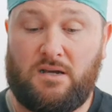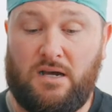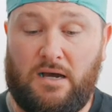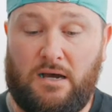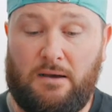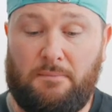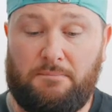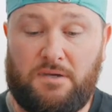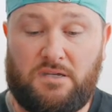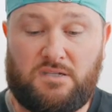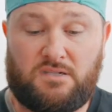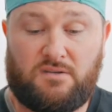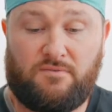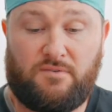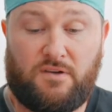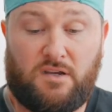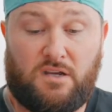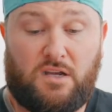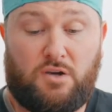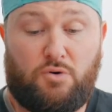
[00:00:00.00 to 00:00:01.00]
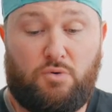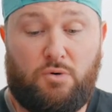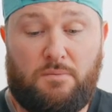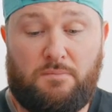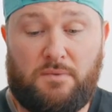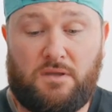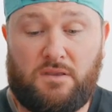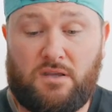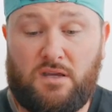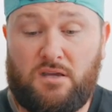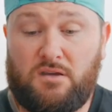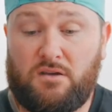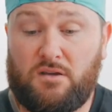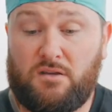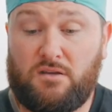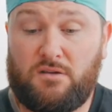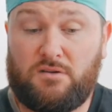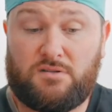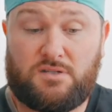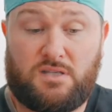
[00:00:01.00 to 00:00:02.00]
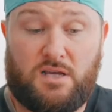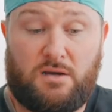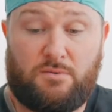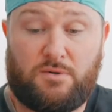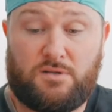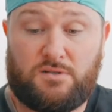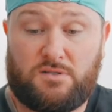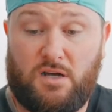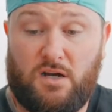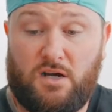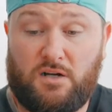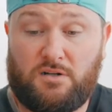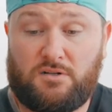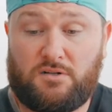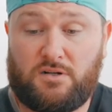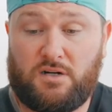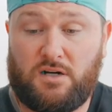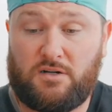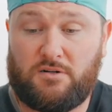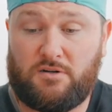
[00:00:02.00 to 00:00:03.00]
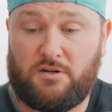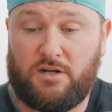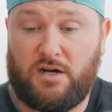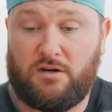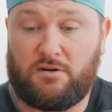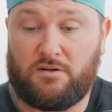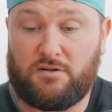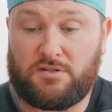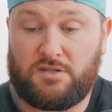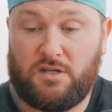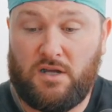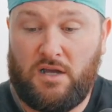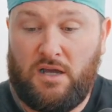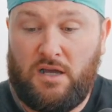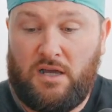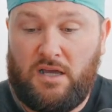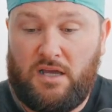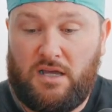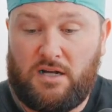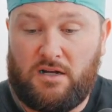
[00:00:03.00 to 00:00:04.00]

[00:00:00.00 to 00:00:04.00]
um, piece of equipment that you can use that was under $100.